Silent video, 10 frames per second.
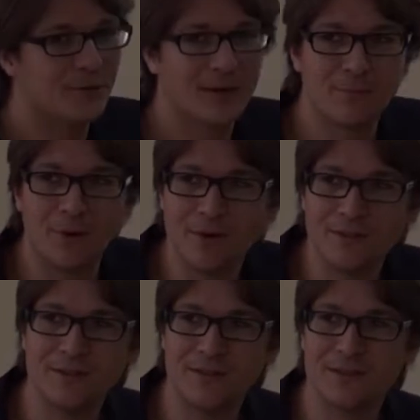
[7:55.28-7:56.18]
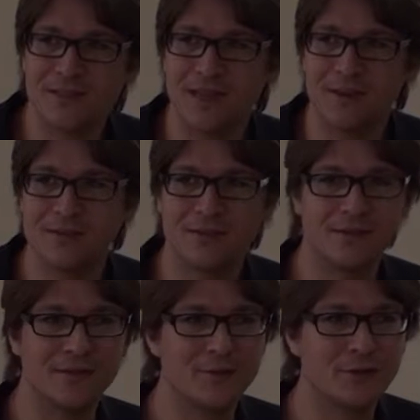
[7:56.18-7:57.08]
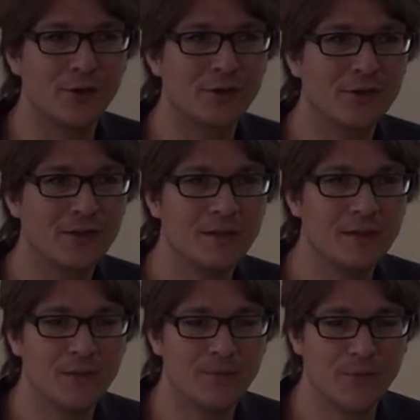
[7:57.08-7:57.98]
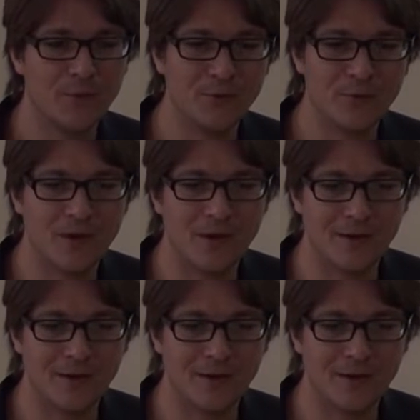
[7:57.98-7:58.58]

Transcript: red points in the circle to